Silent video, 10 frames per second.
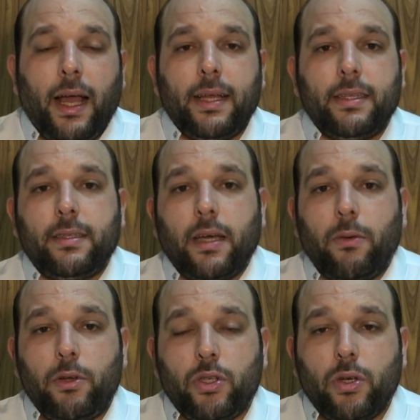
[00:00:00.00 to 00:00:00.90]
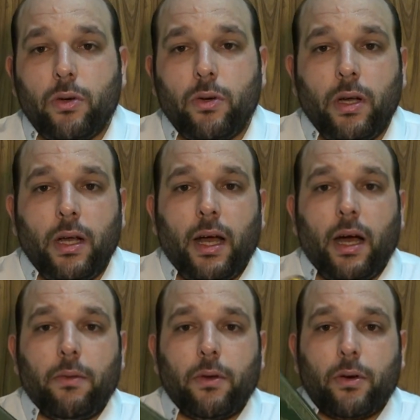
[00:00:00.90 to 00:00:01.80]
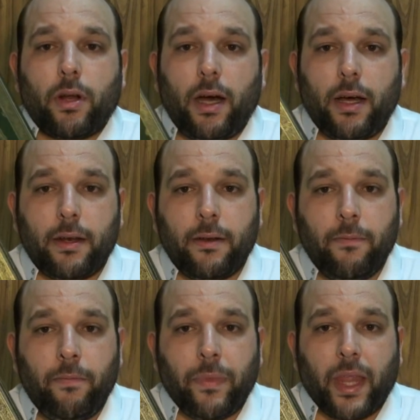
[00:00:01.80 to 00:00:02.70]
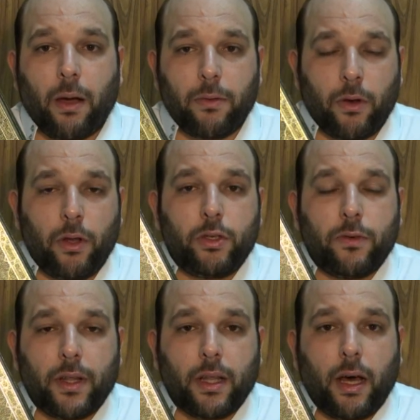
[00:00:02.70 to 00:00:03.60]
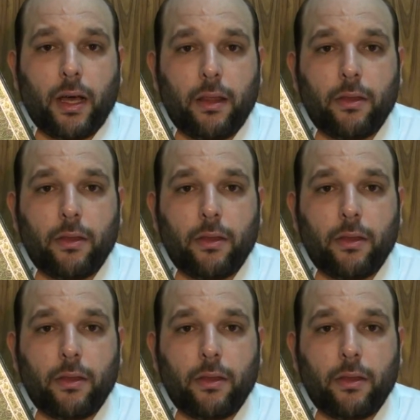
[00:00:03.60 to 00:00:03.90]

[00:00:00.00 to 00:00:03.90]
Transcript: And I will show how the Quran, how the knowledge of Allah